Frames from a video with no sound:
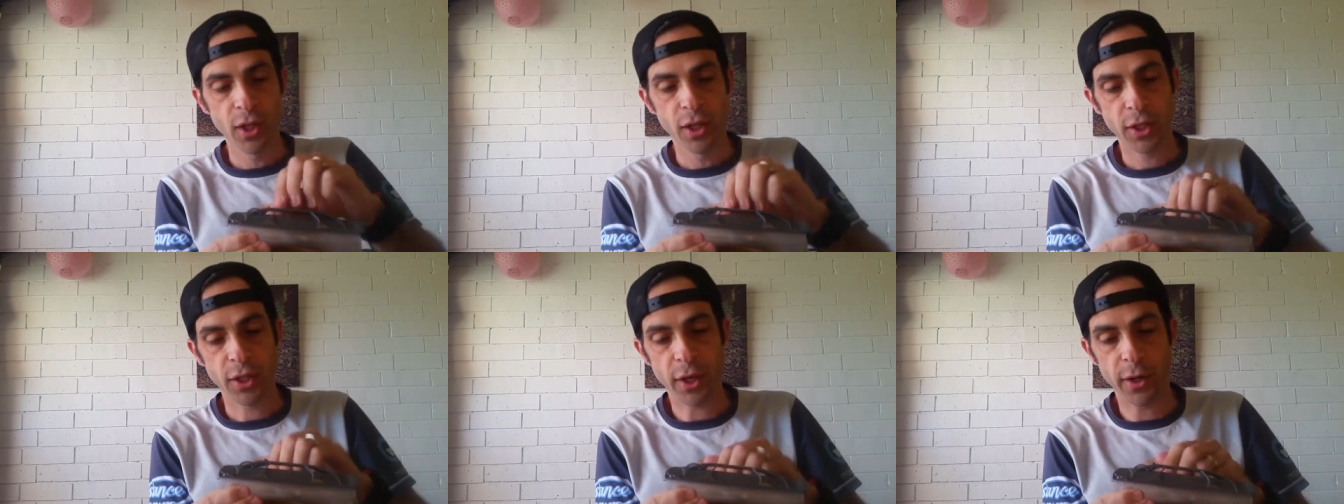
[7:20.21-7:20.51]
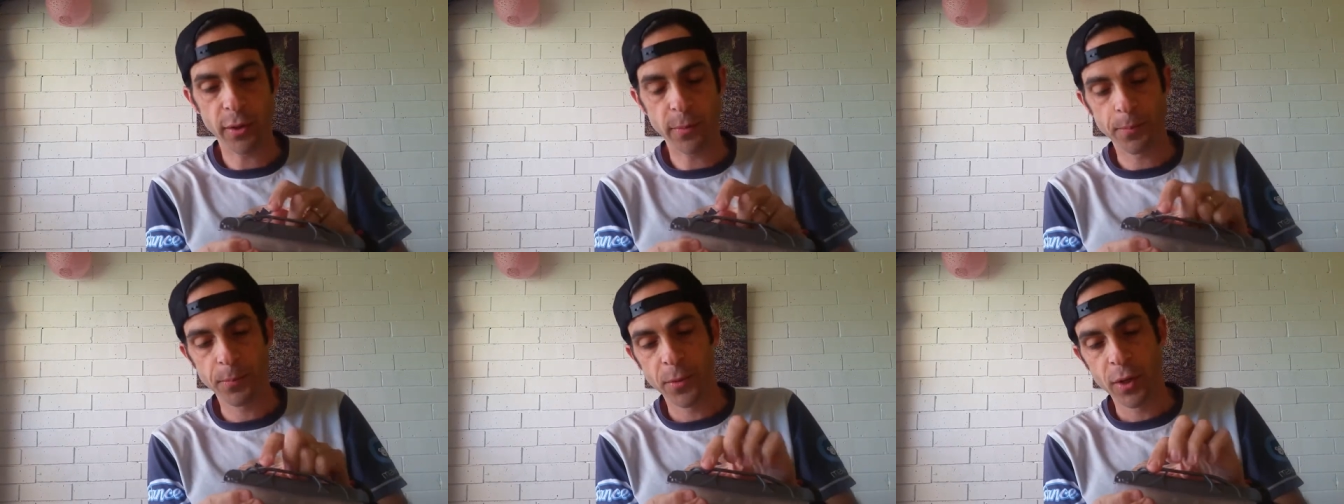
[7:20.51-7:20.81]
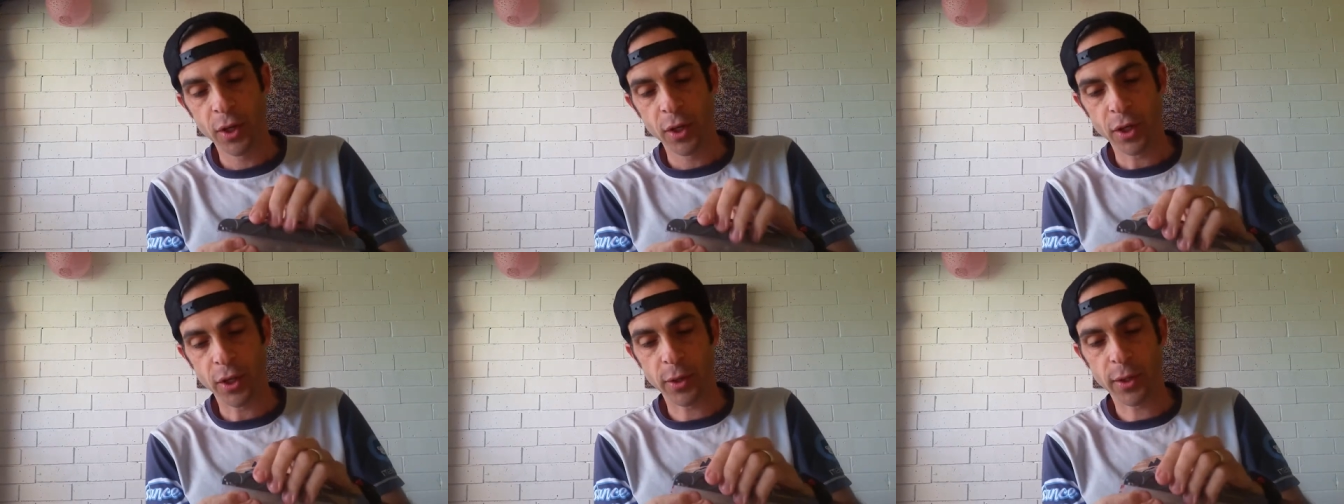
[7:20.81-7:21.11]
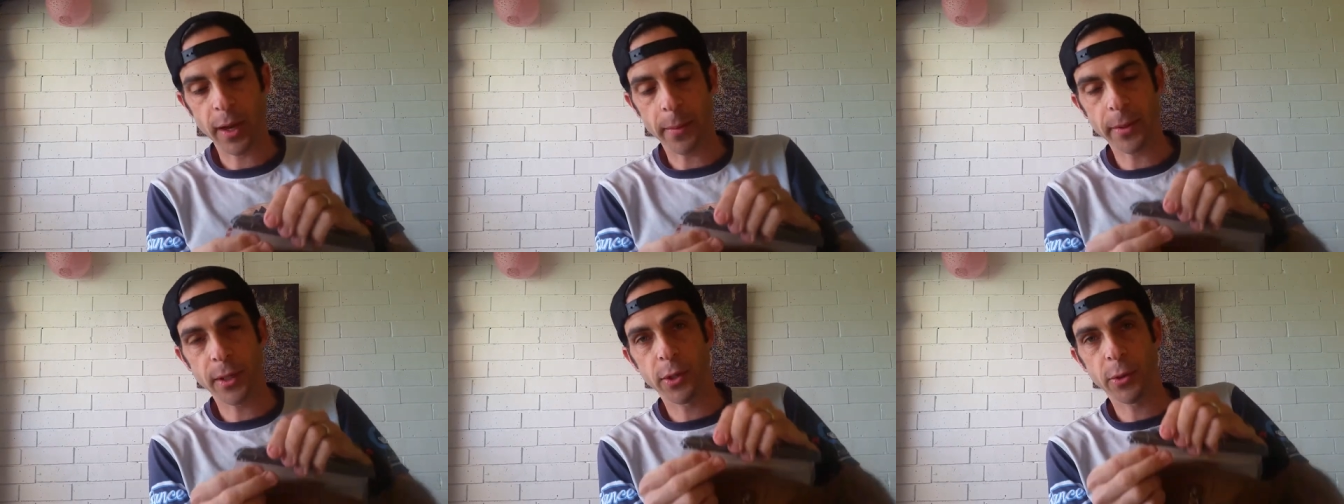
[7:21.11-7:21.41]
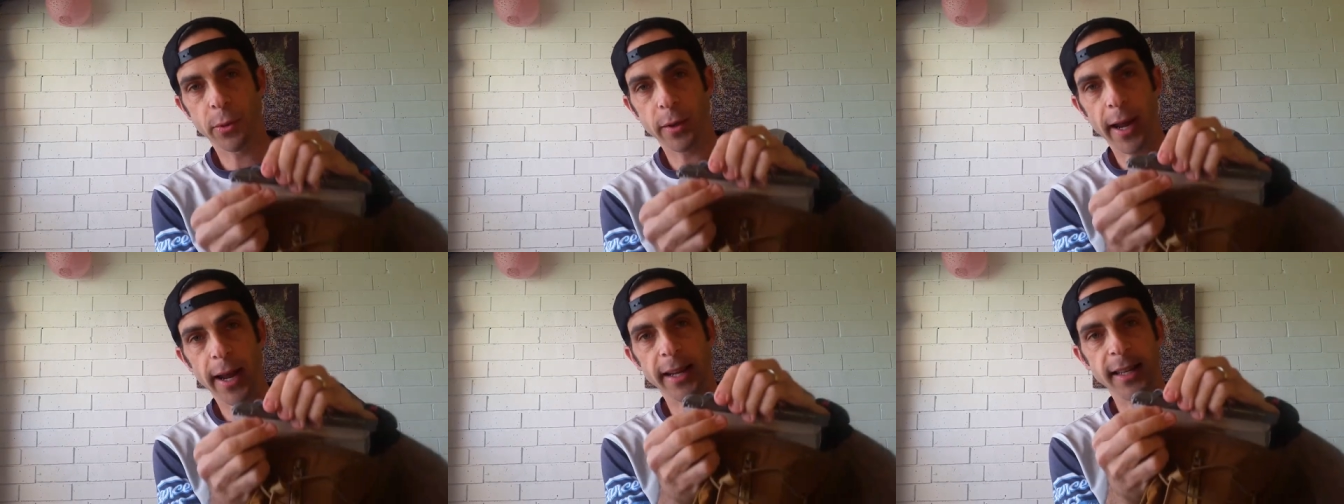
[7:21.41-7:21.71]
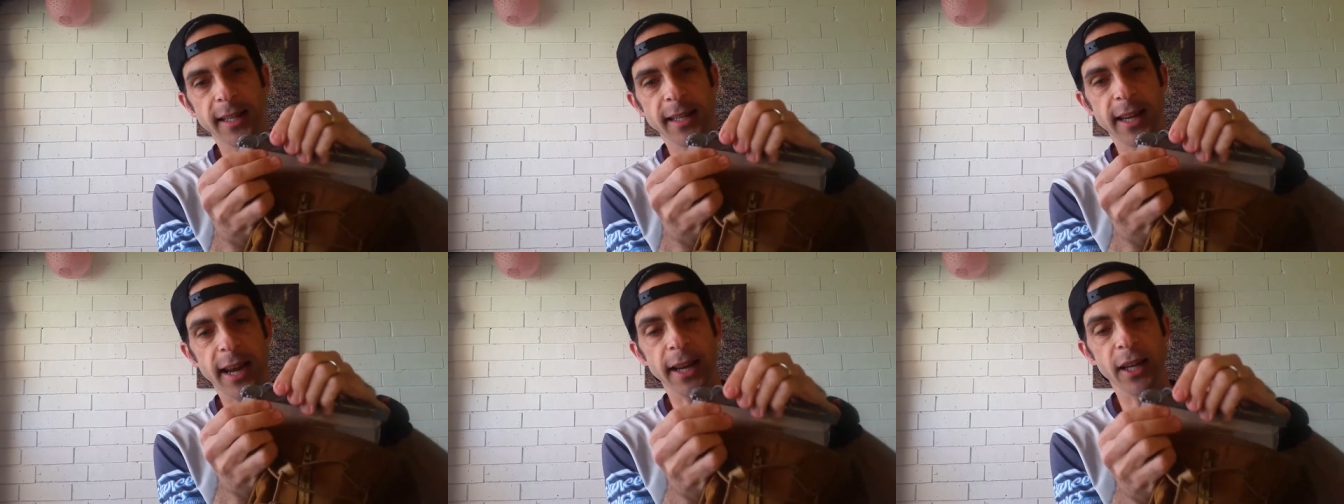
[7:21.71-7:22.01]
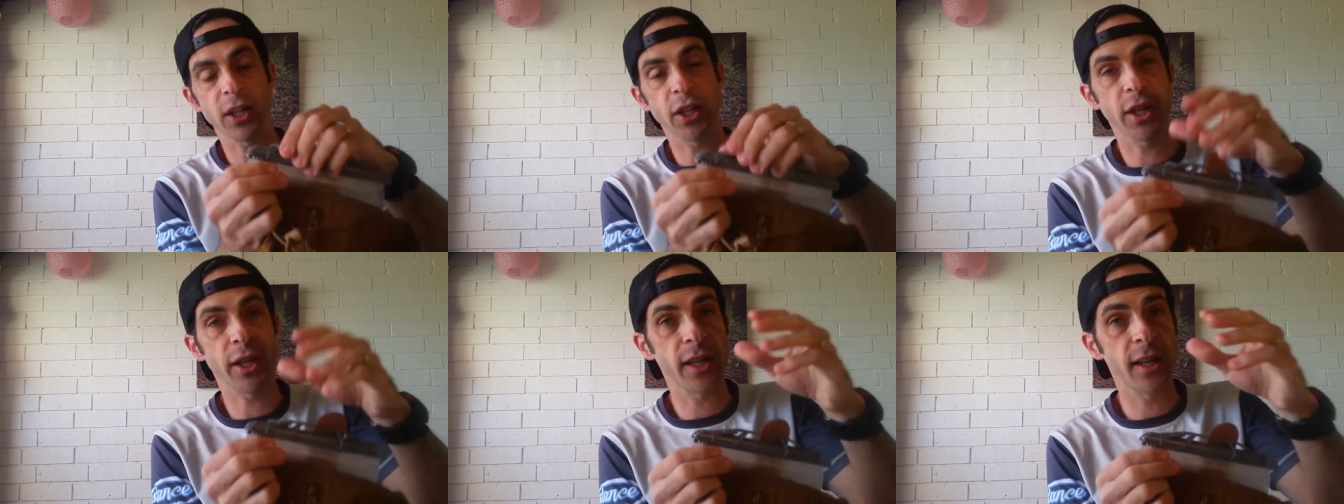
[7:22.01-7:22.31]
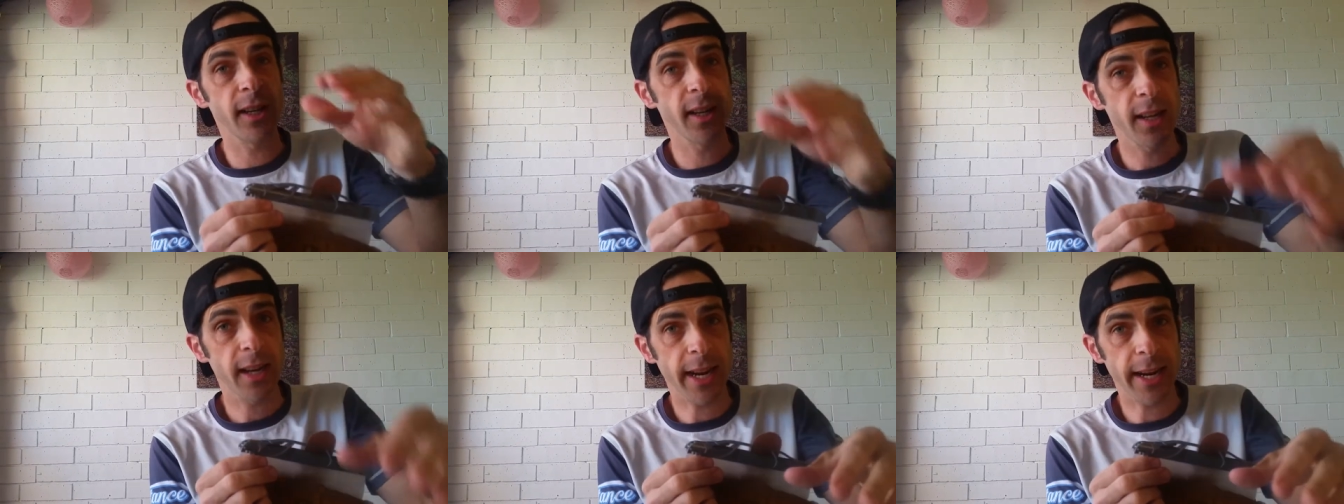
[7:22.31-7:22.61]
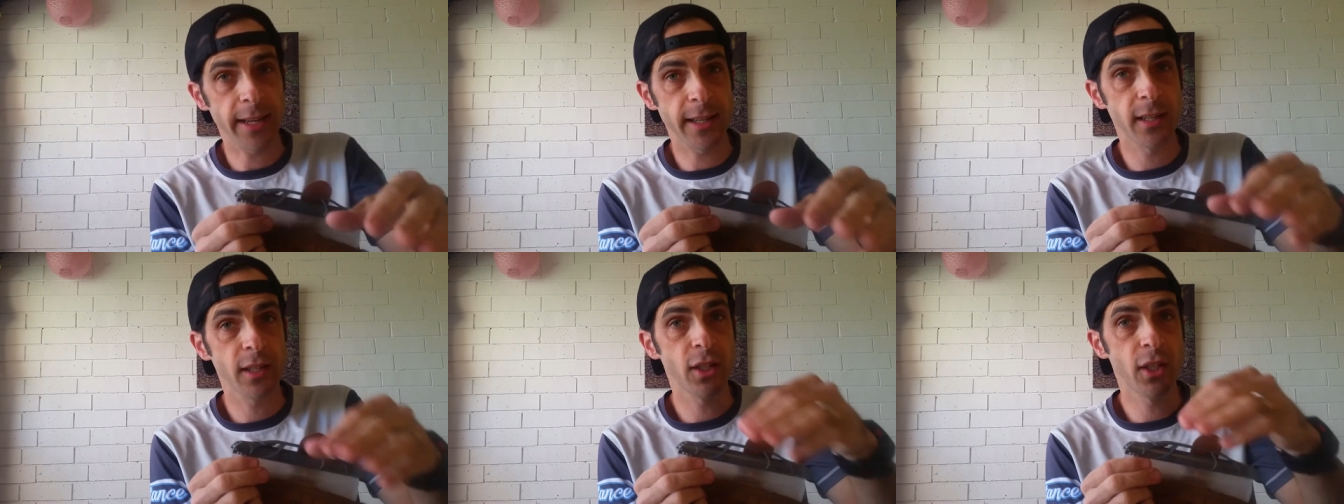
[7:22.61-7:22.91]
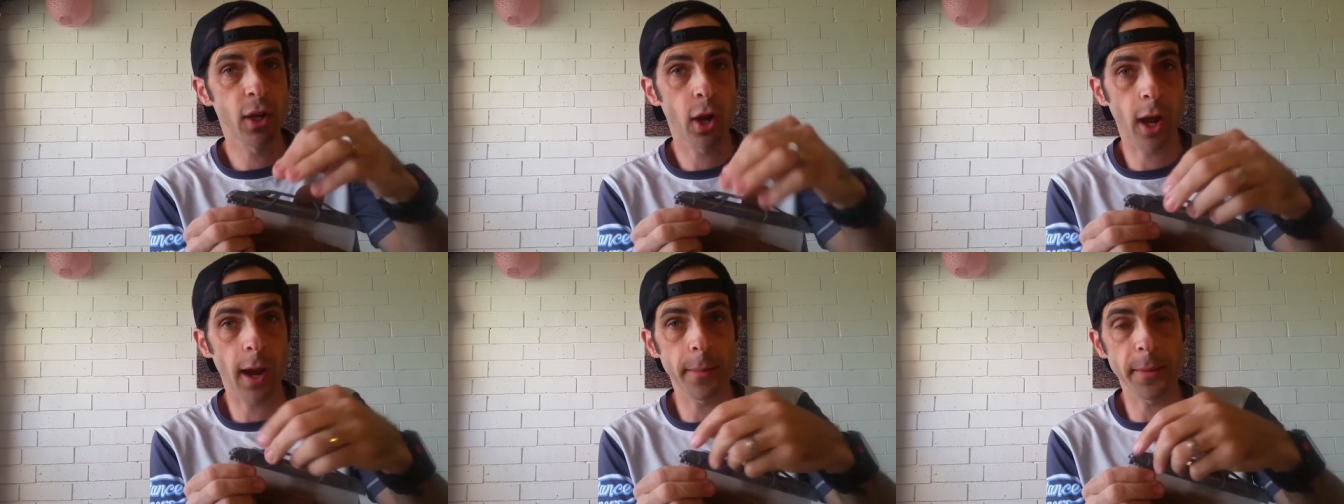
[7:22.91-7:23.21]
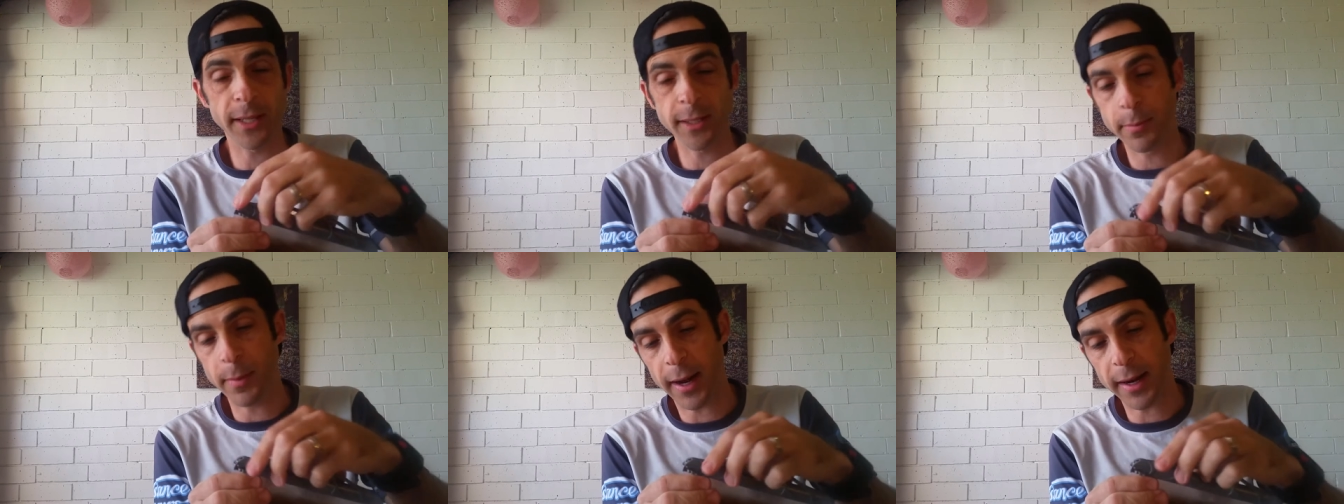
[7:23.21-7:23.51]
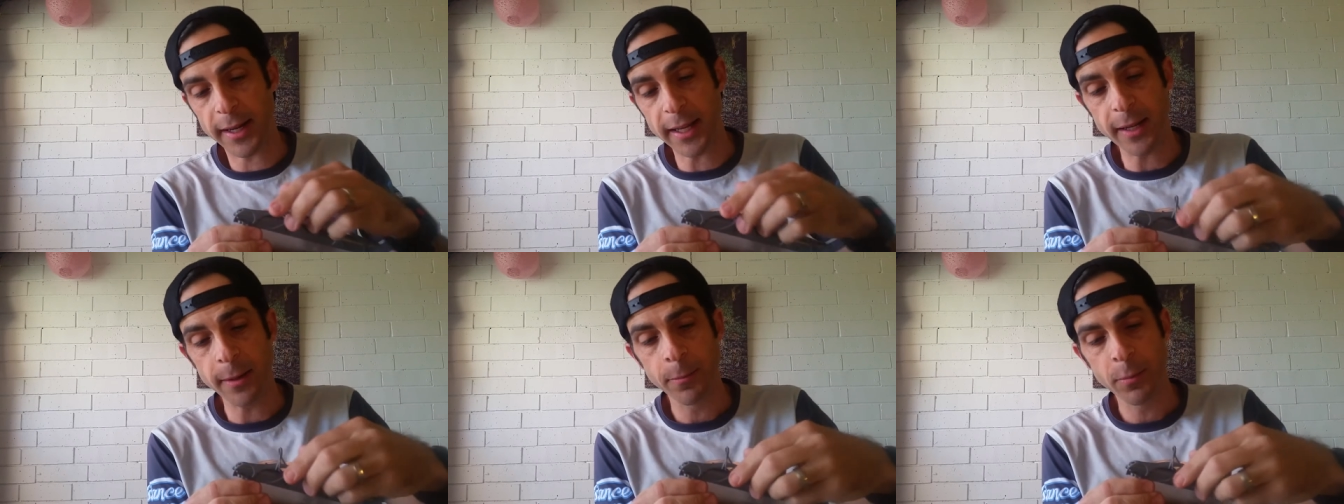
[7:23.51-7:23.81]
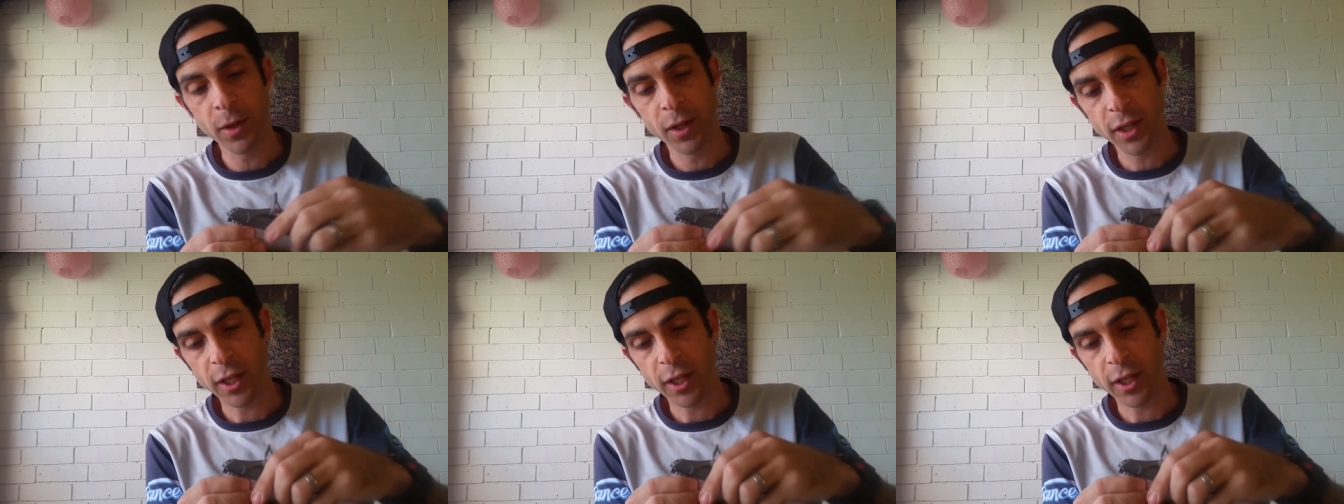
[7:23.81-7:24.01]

So you come into an aid station and time is money.